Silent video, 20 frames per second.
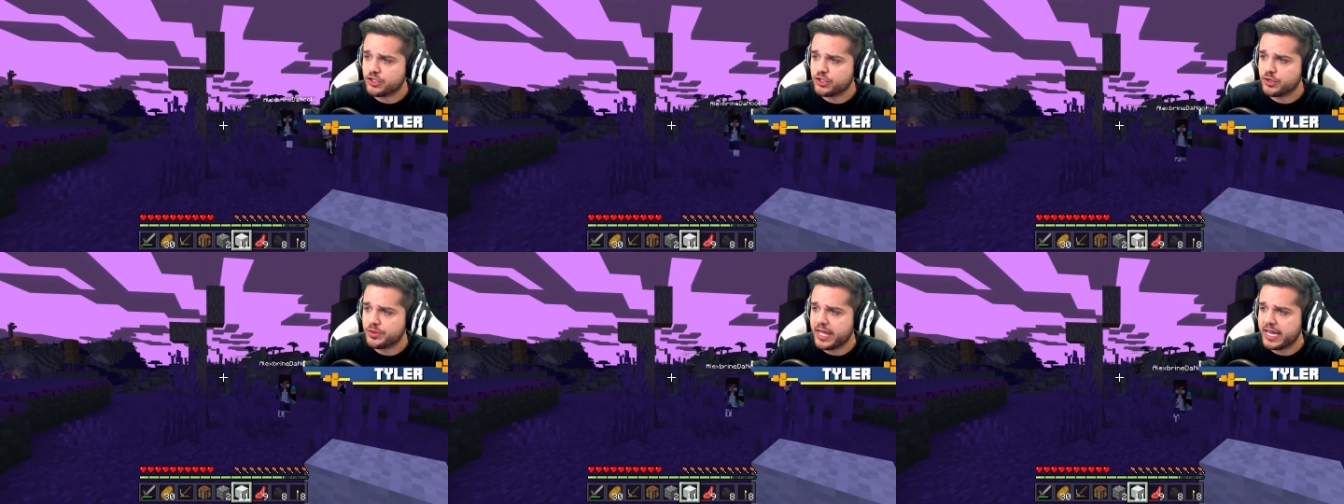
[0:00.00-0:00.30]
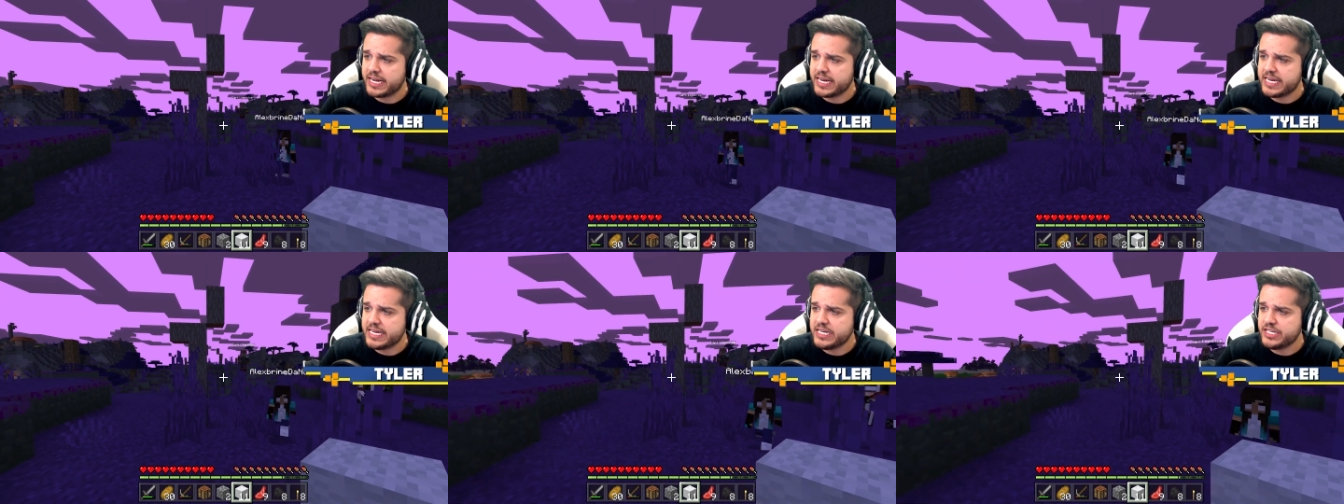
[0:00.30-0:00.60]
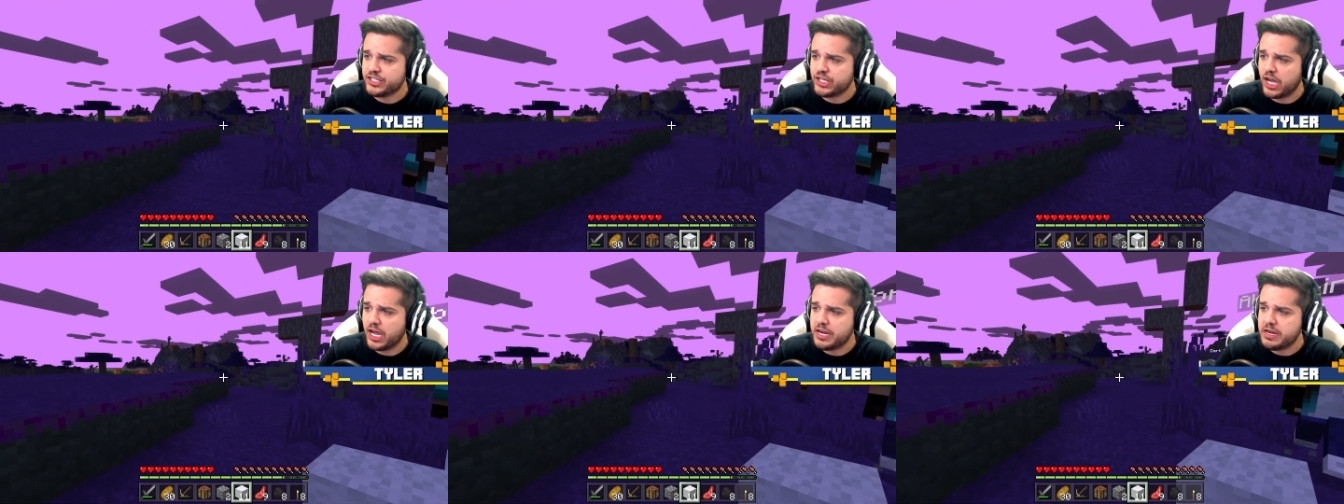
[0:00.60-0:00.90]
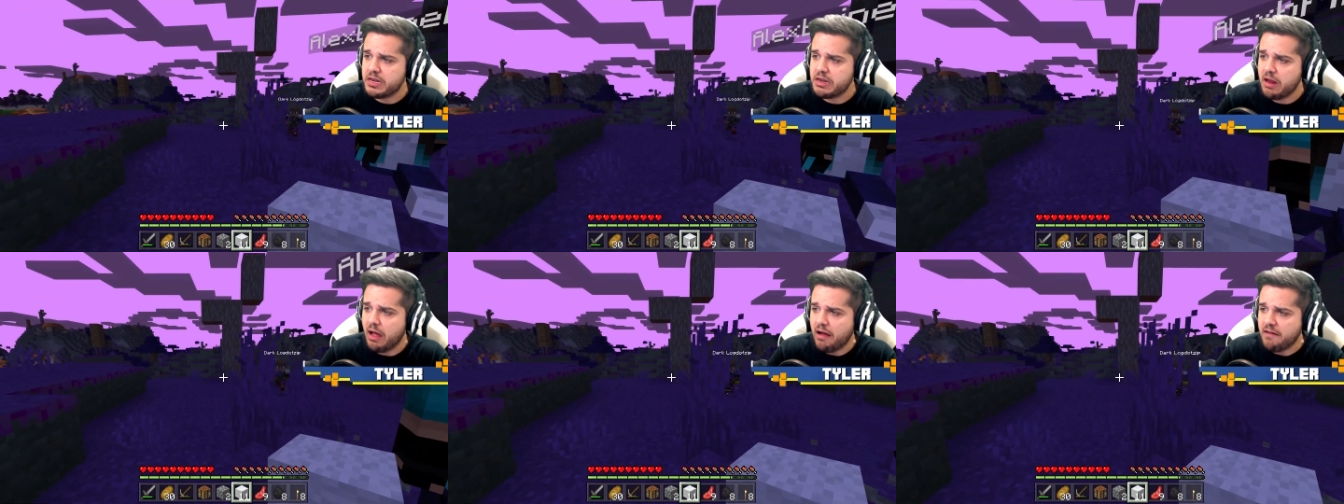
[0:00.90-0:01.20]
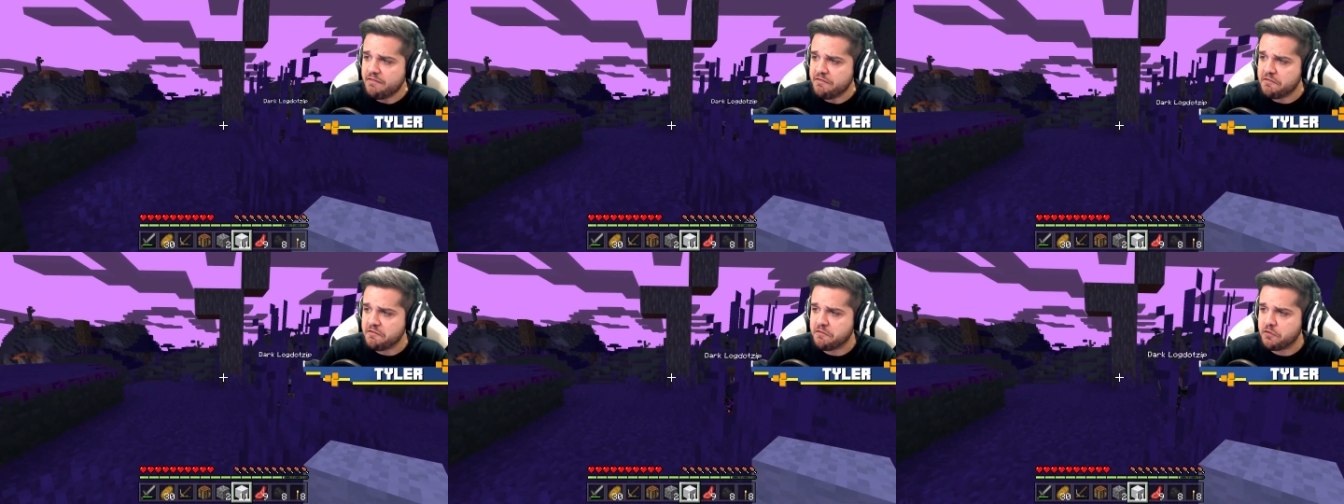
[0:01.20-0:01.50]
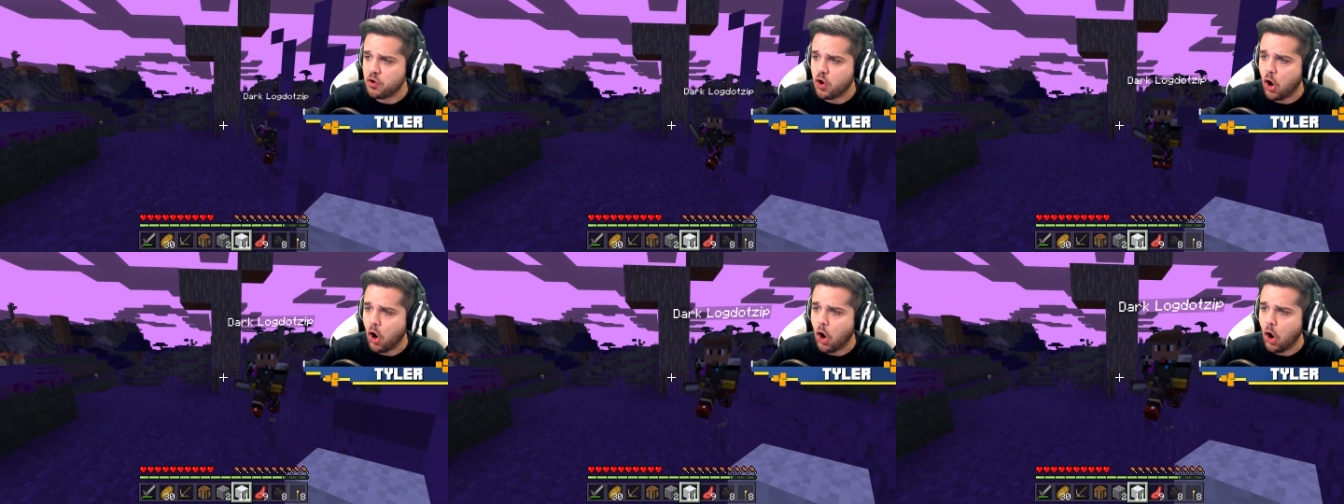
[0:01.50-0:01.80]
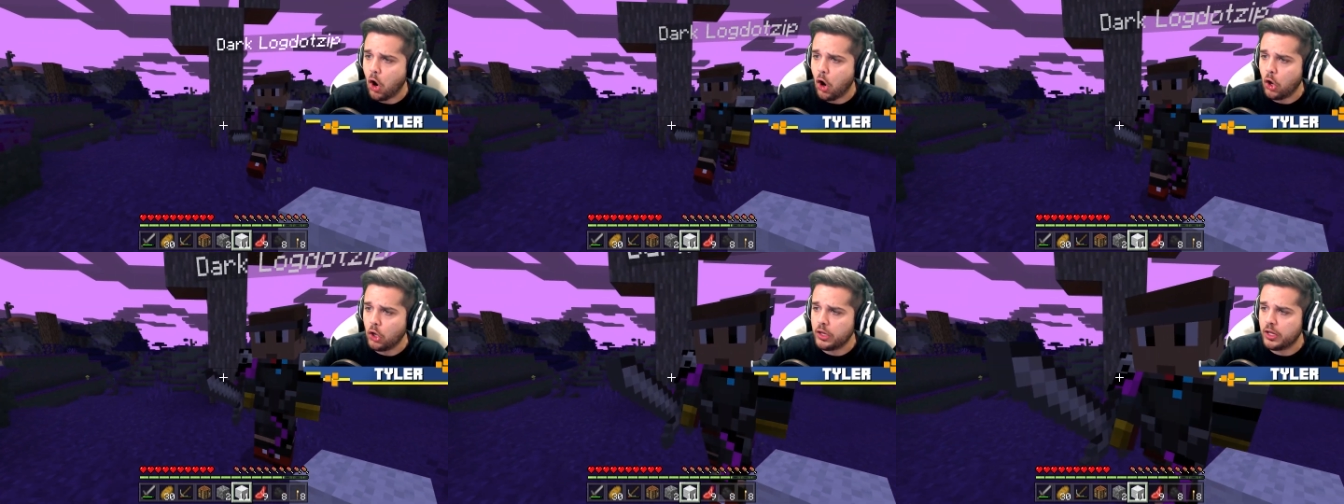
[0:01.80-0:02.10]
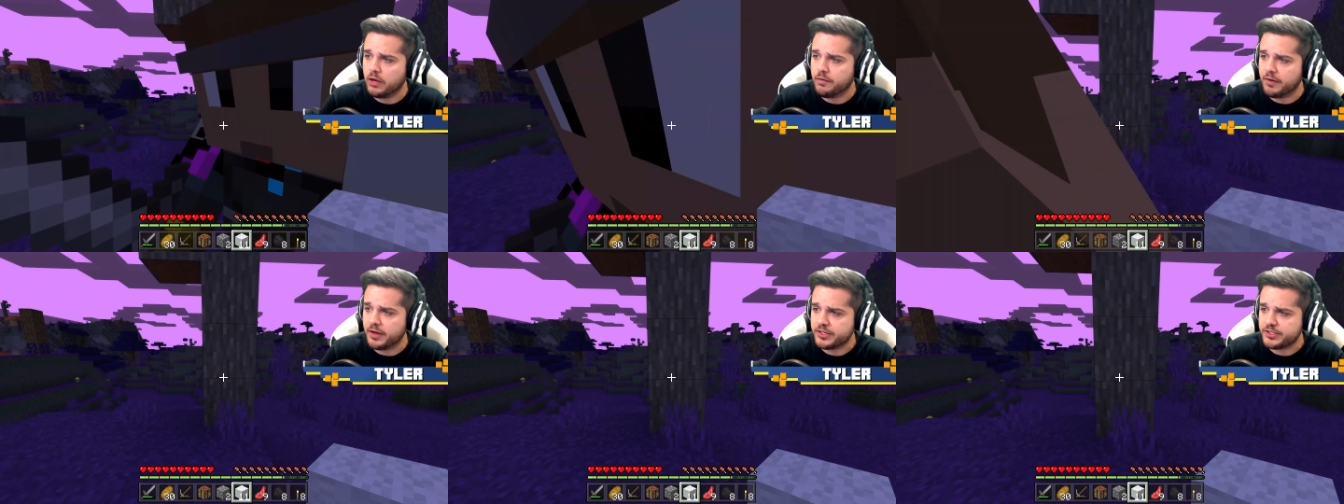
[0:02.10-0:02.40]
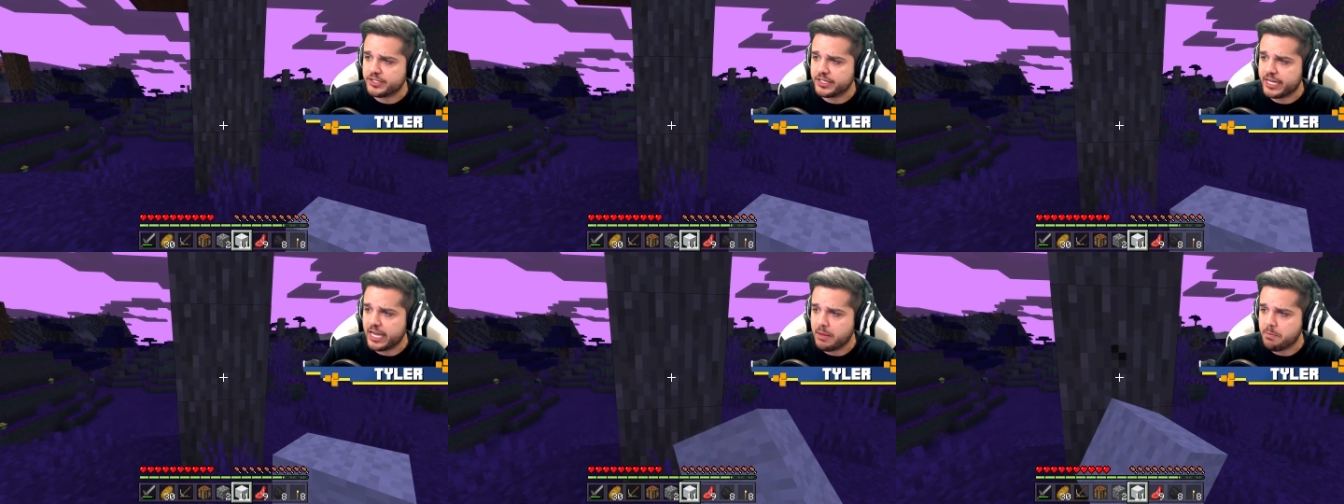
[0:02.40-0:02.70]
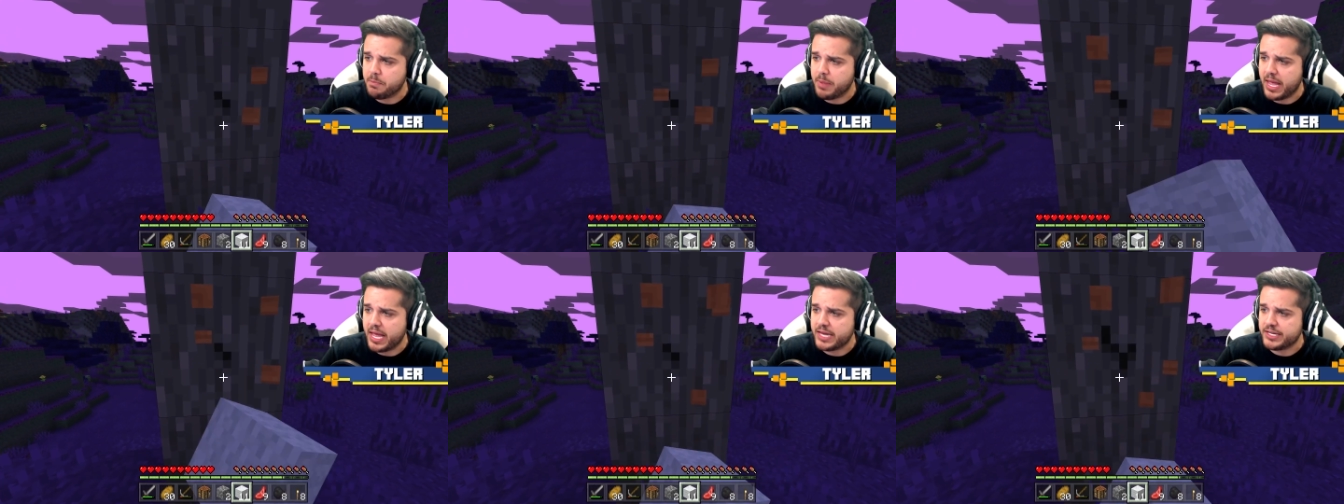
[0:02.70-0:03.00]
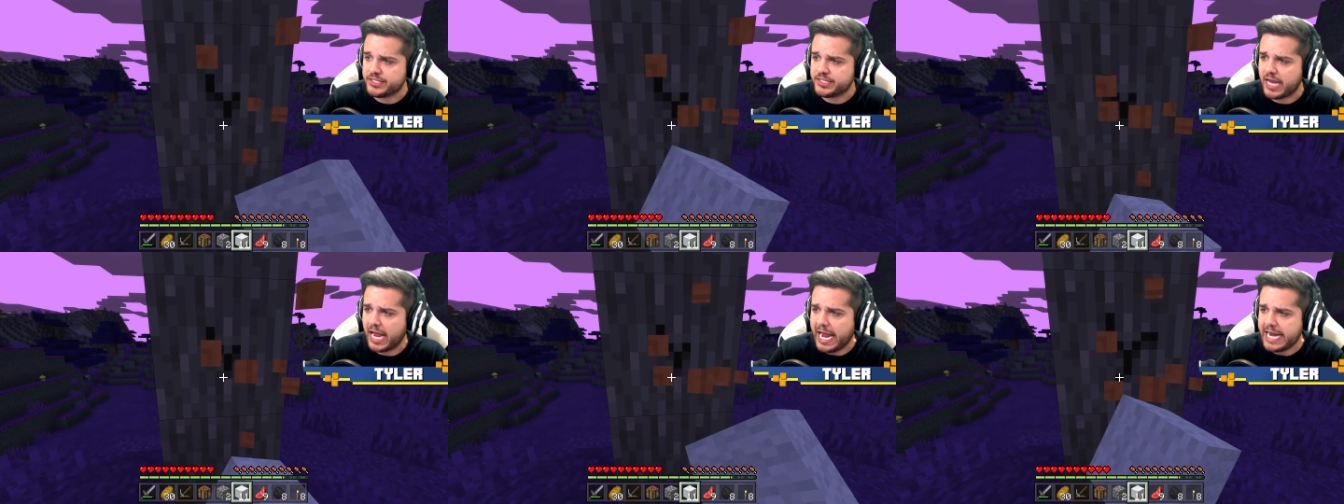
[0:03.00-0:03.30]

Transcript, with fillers: so that is enough for all of us to get beds.